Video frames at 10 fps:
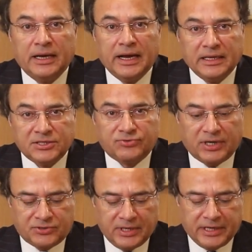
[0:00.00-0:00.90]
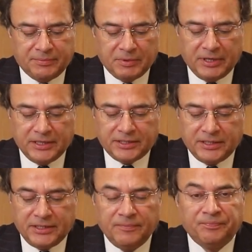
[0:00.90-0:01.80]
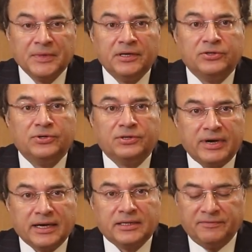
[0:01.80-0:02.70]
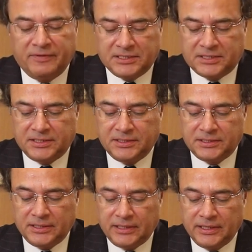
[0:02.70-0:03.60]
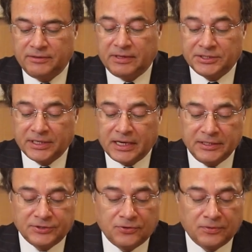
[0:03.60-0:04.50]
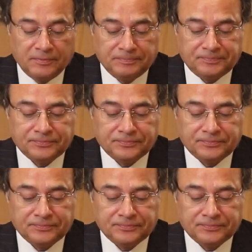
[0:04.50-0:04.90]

and structuring capability to attract investors in the Rashikai zone.